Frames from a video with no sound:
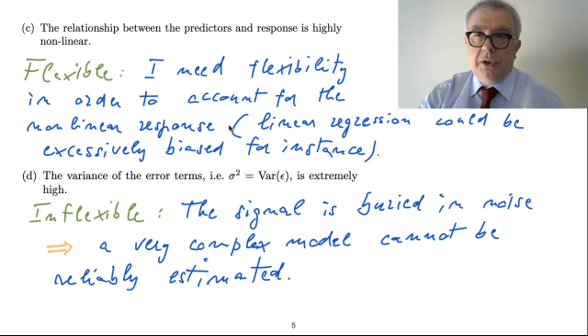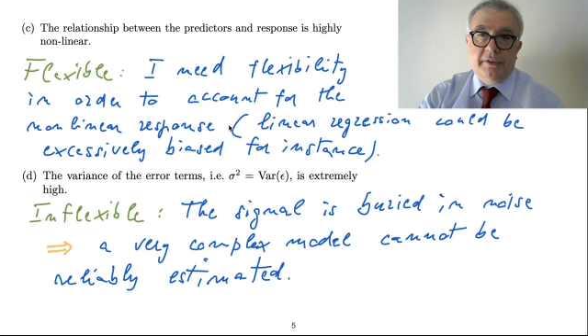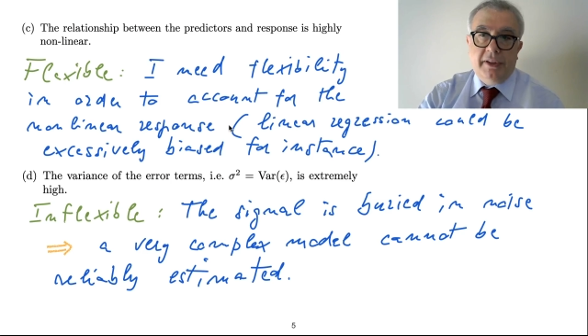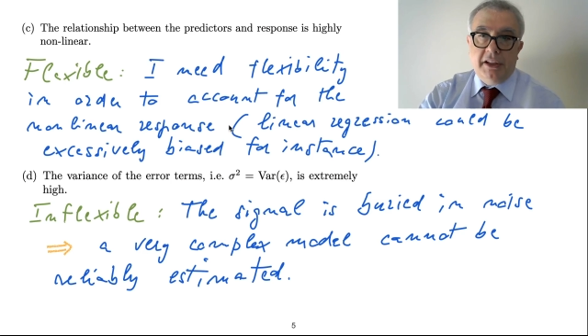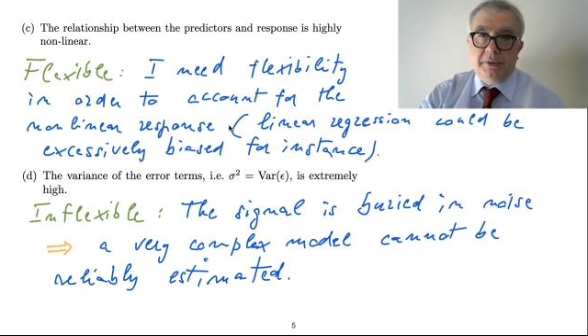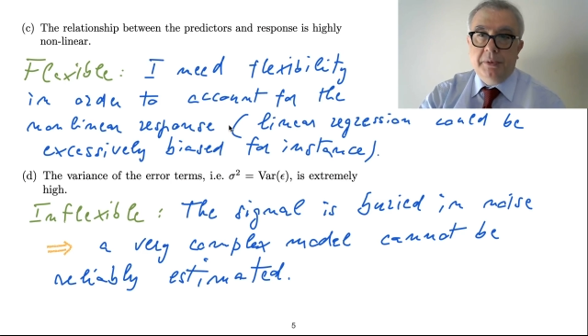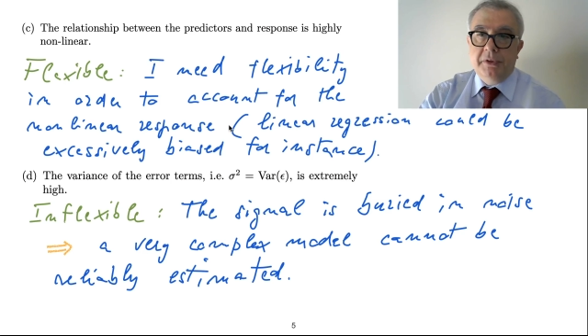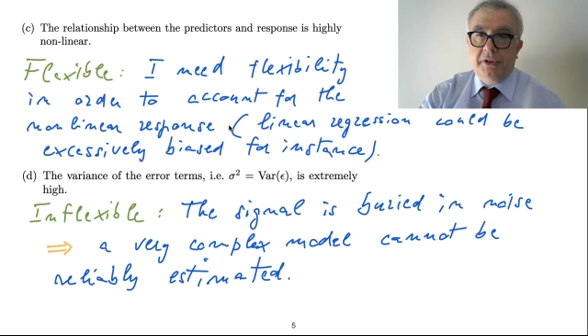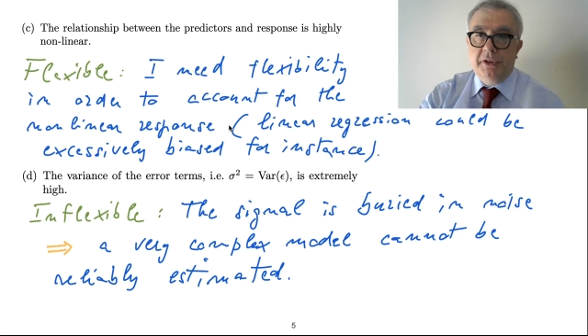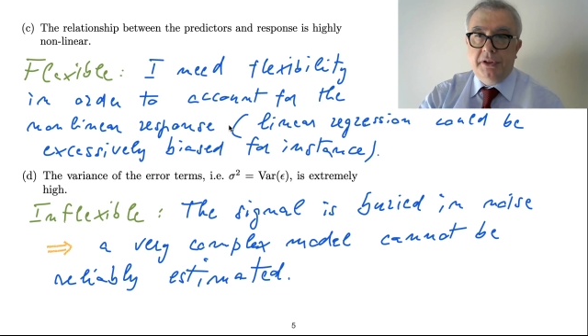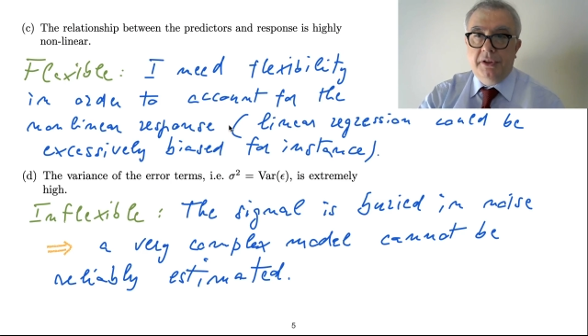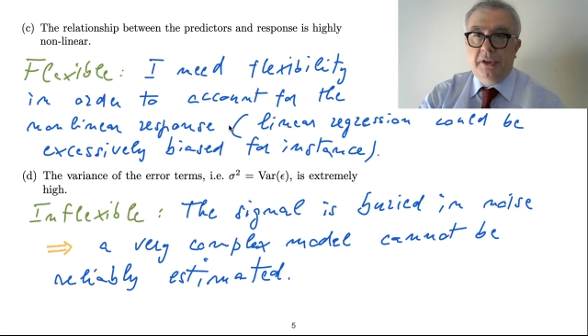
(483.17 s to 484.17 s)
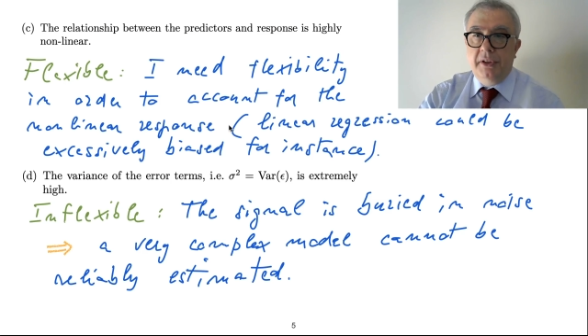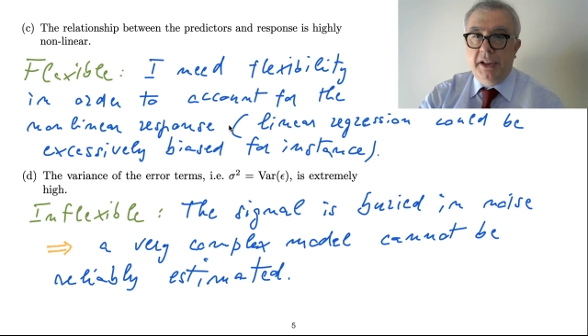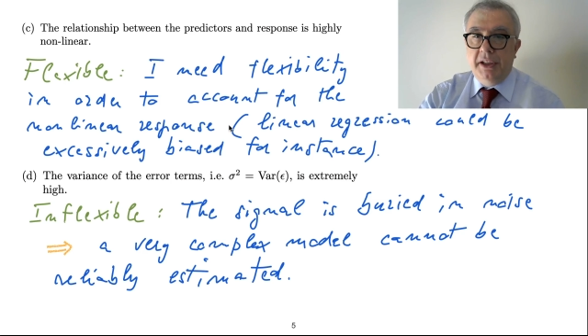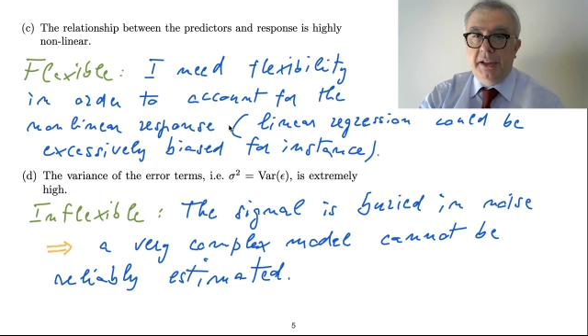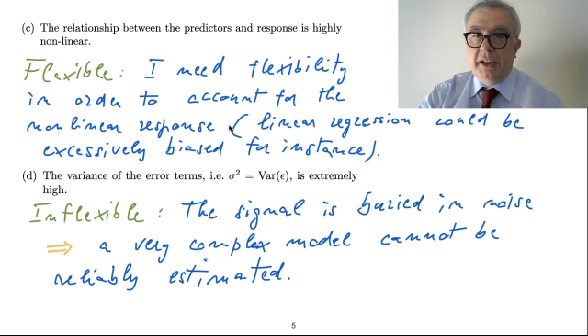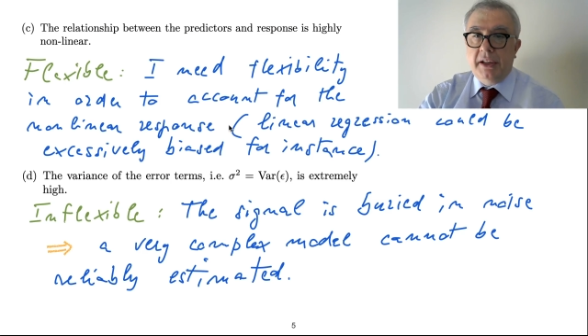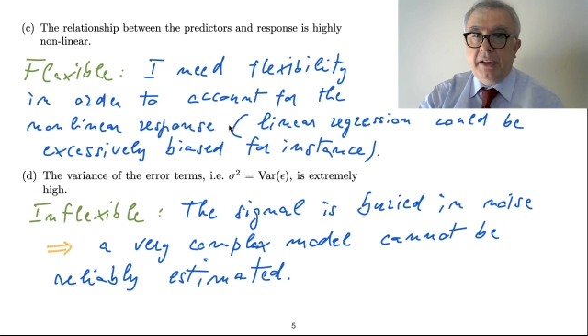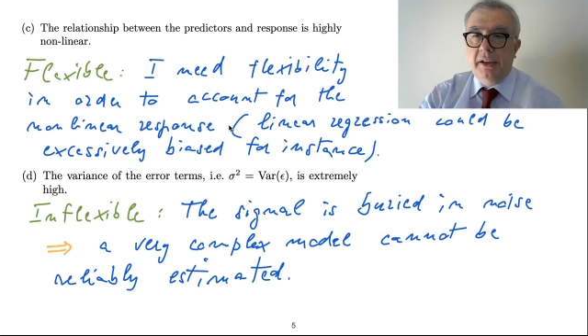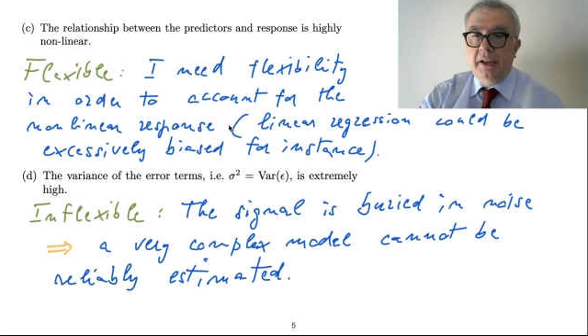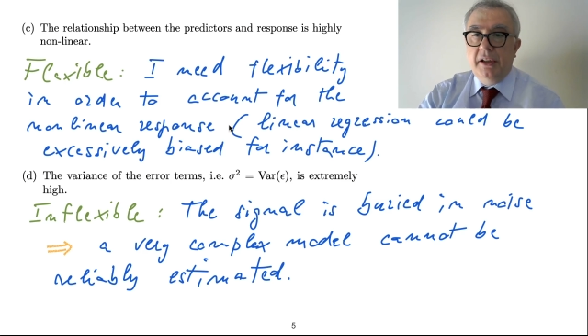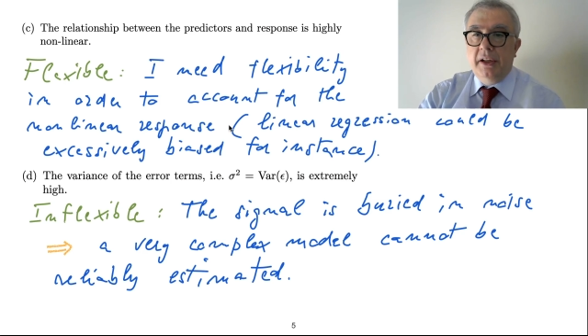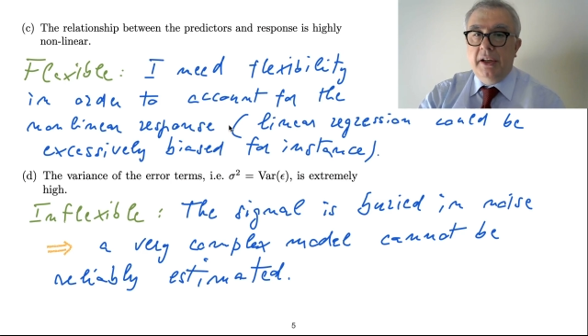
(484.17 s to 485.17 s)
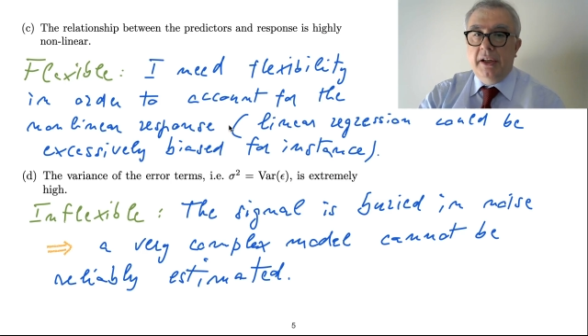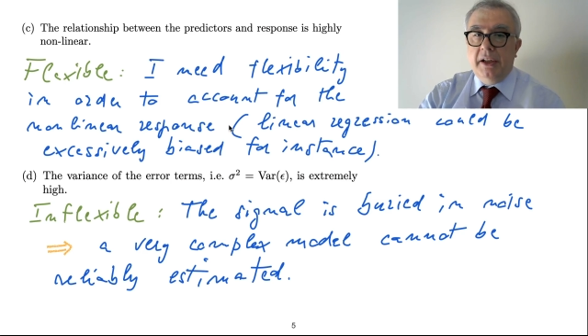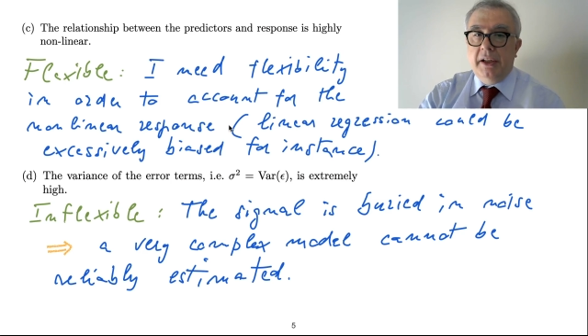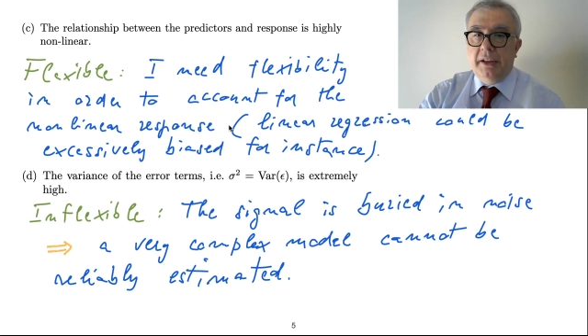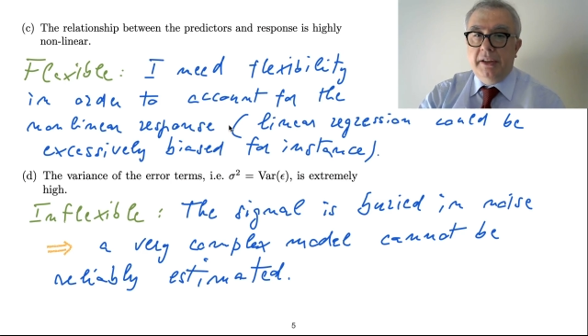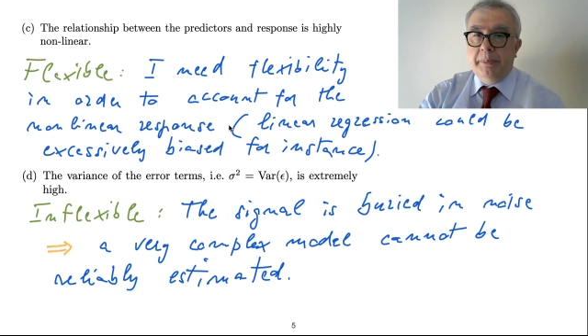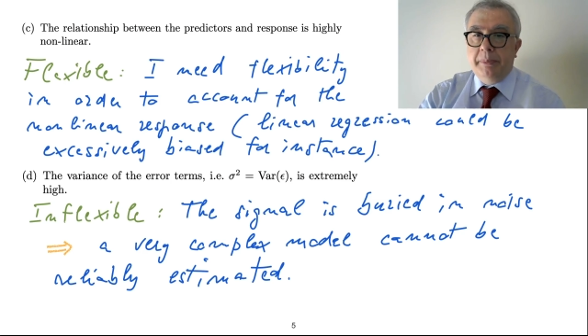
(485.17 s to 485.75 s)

response is nonlinear, the